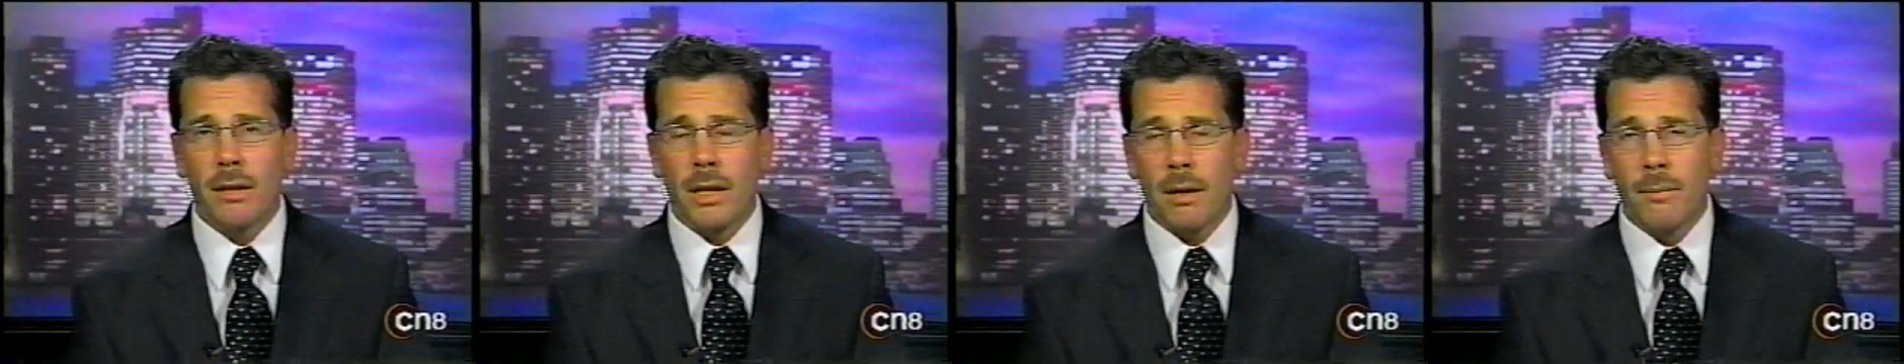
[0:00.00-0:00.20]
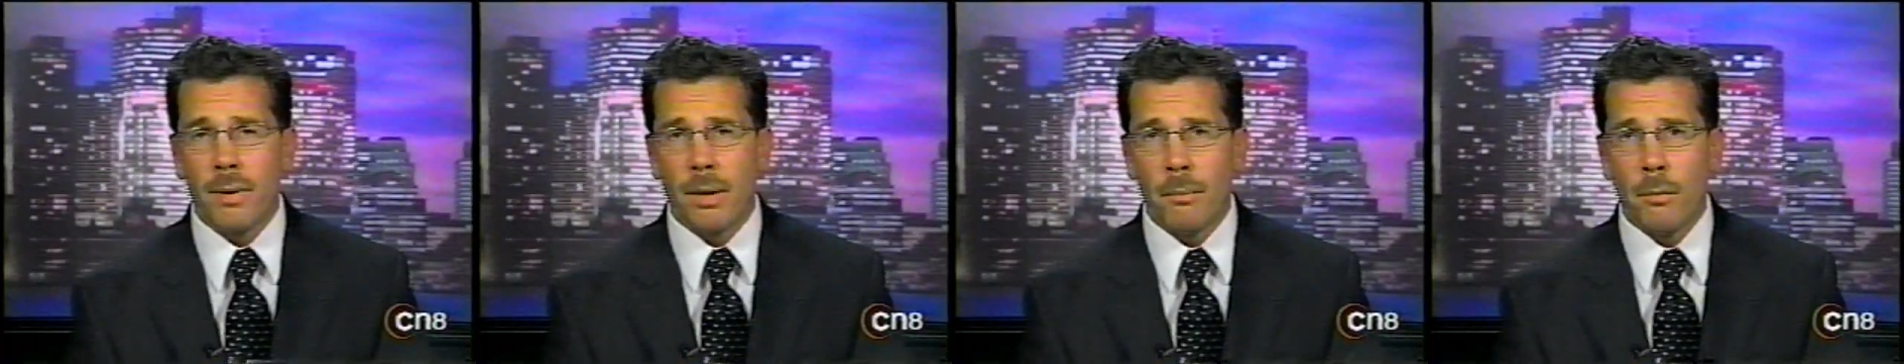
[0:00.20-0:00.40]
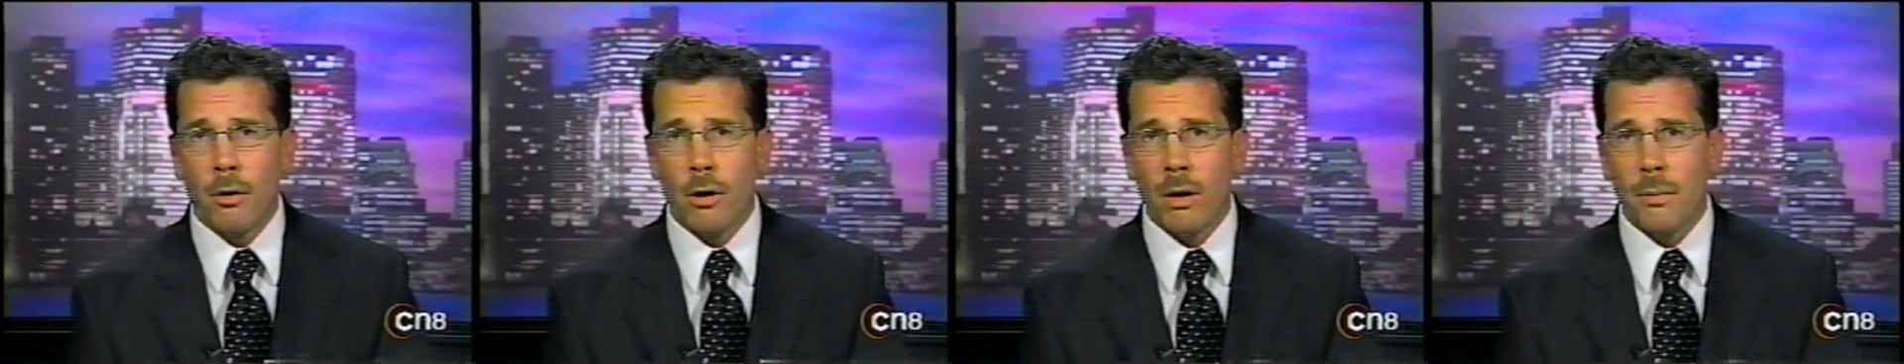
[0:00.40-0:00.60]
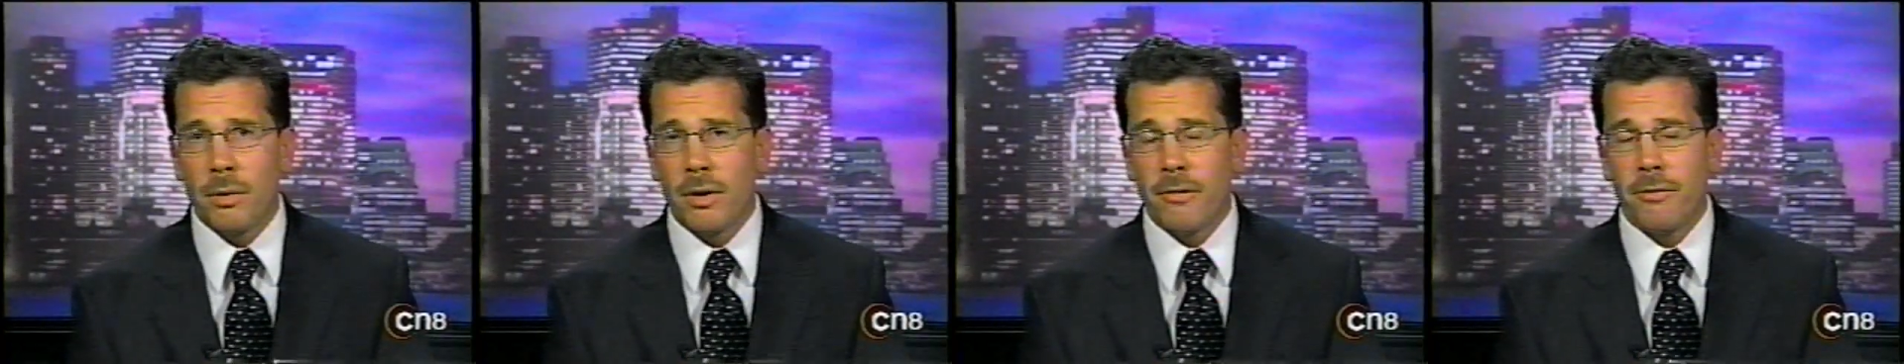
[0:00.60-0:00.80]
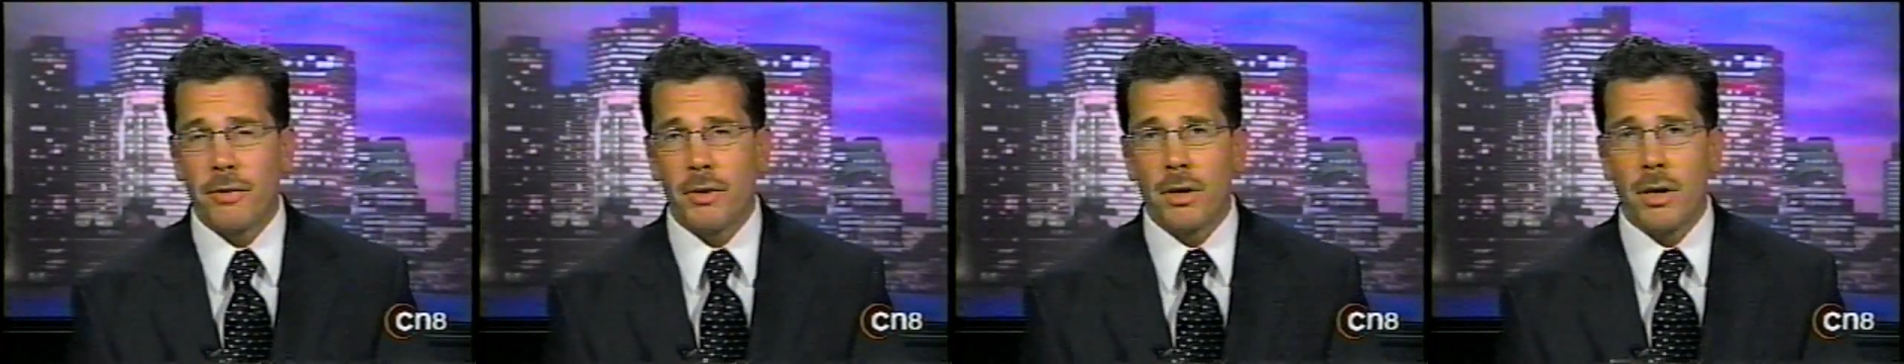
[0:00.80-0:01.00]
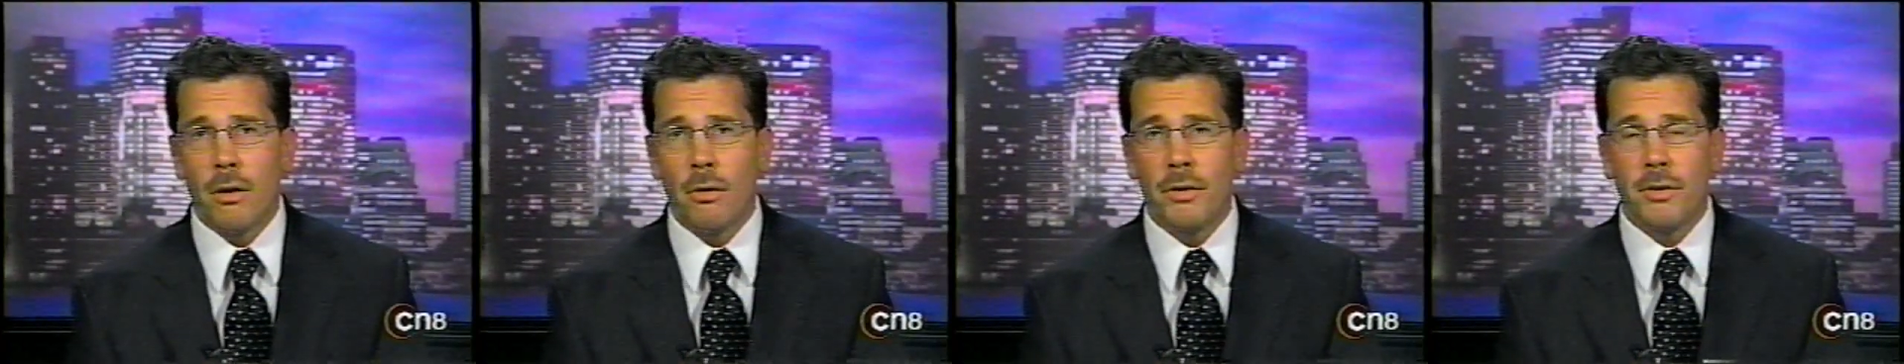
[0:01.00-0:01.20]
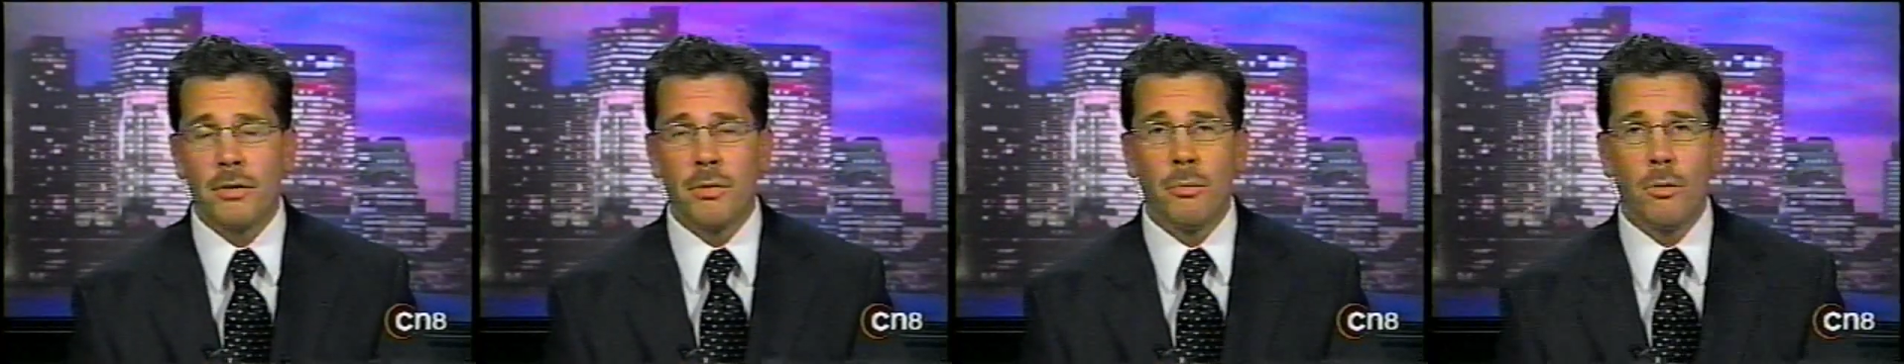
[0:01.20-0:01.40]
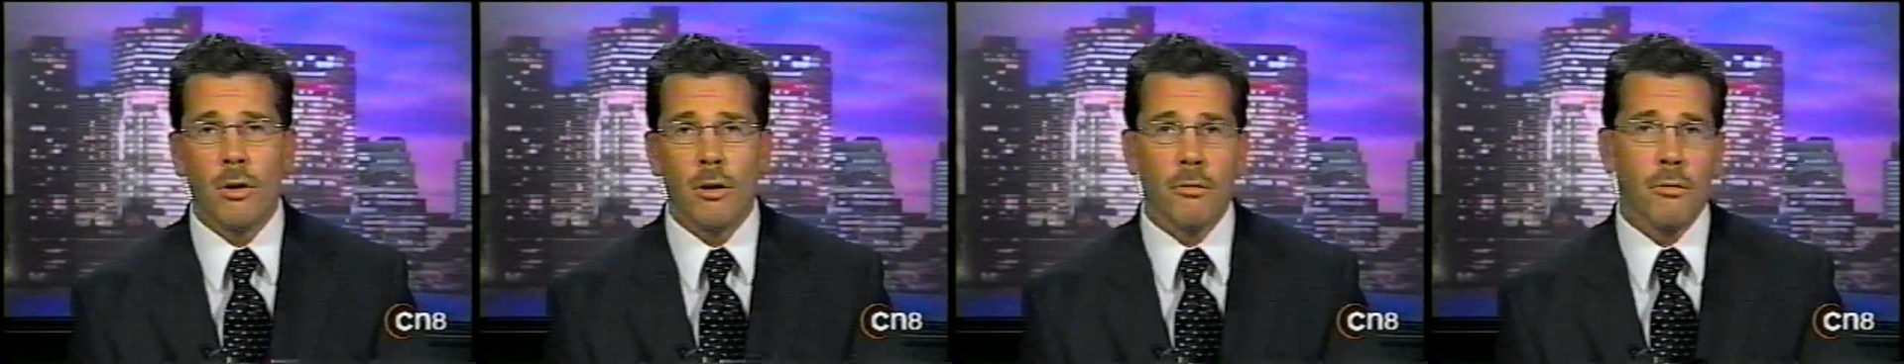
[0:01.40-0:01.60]
a little bit more, but if you go
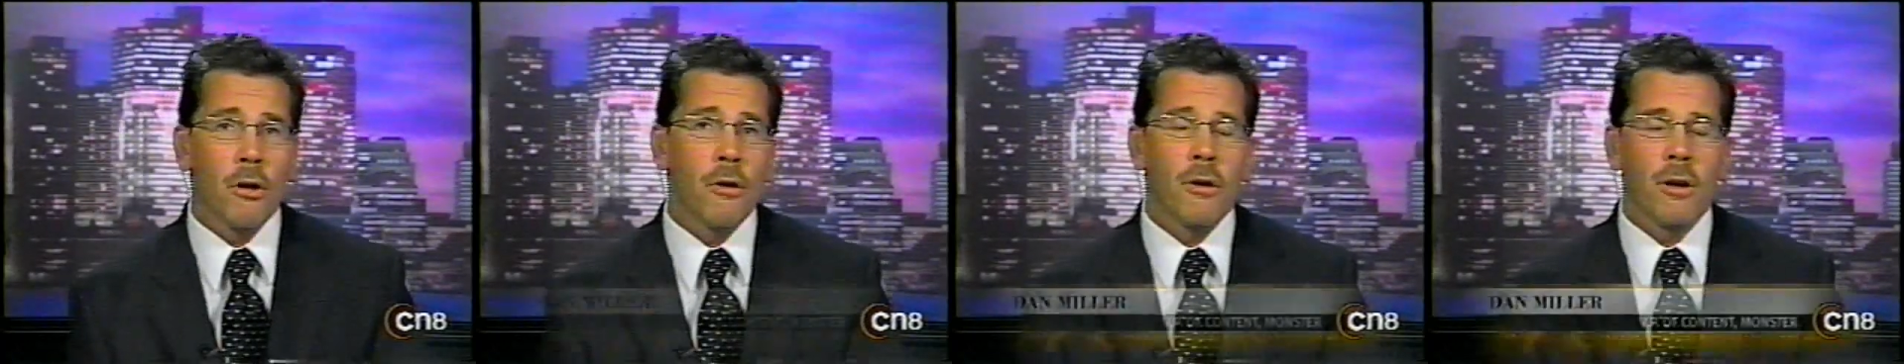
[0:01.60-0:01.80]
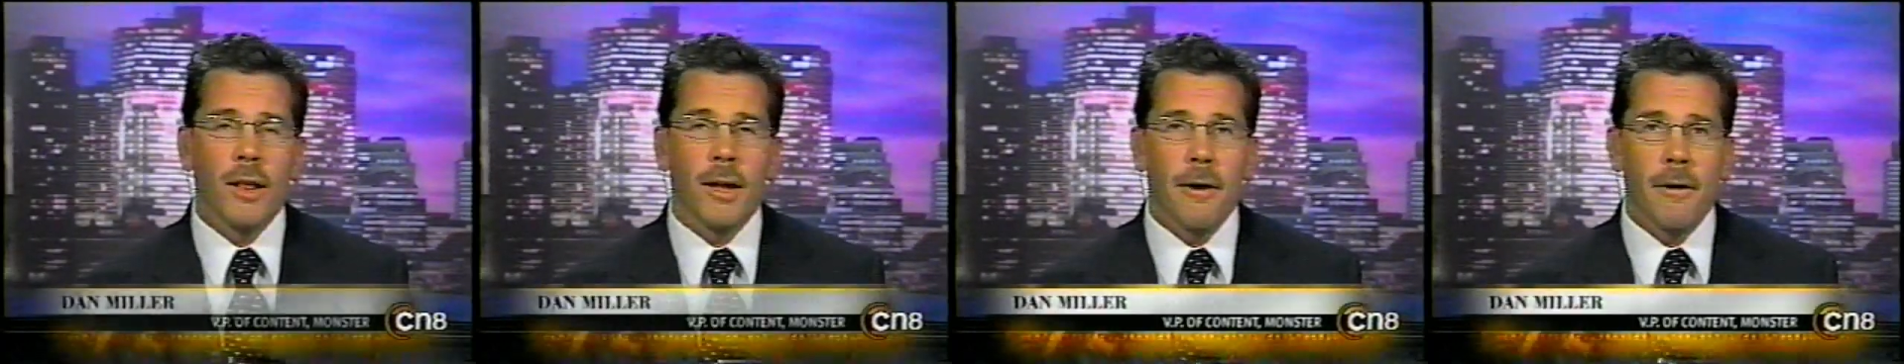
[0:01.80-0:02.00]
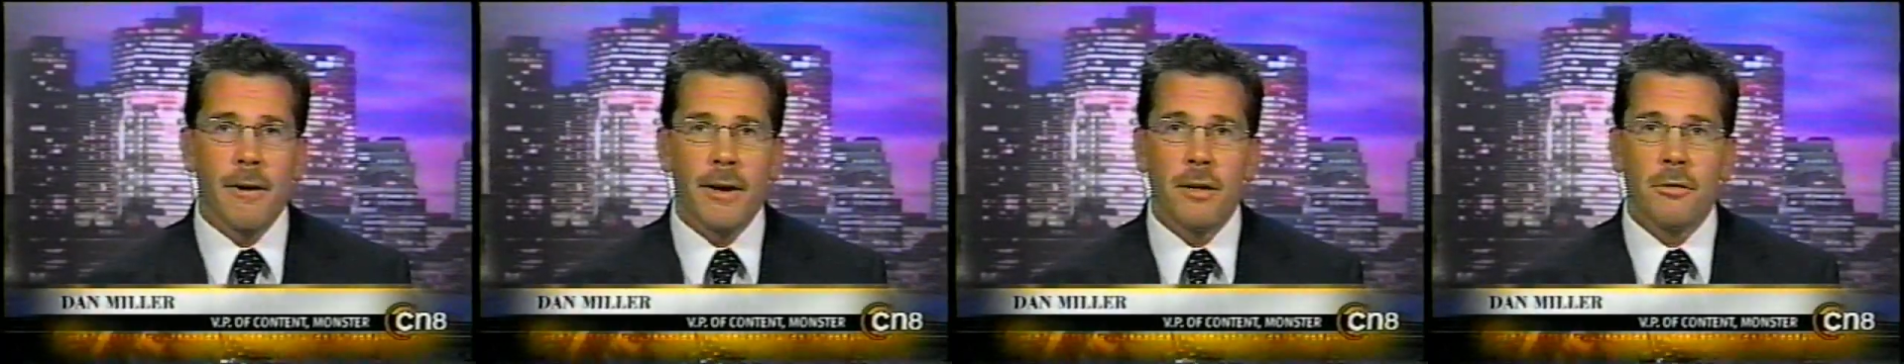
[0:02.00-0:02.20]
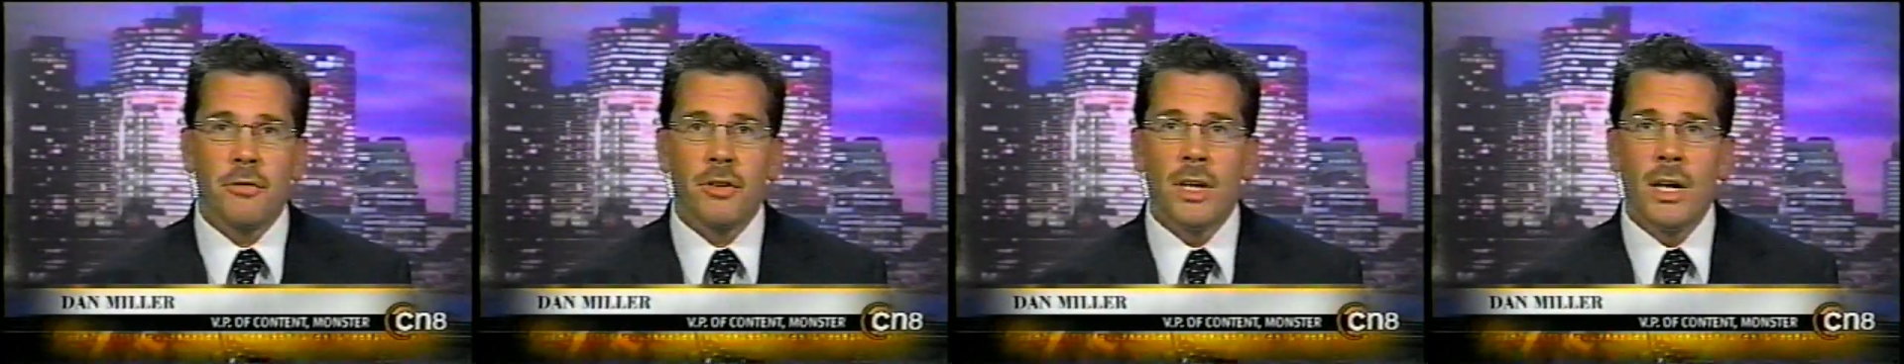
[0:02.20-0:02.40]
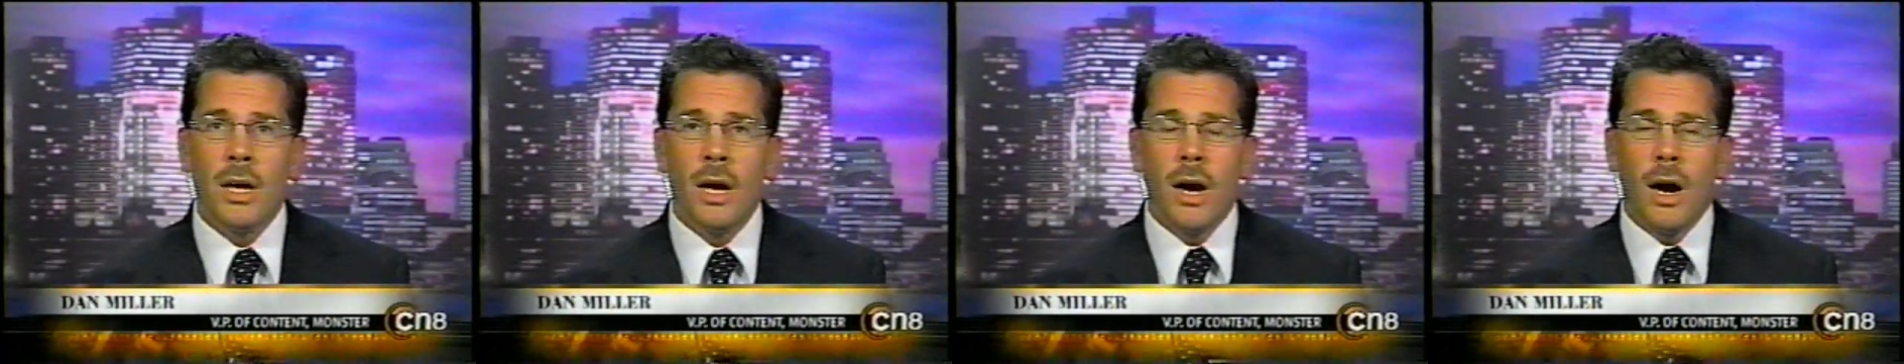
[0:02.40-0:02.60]
into more rural areas,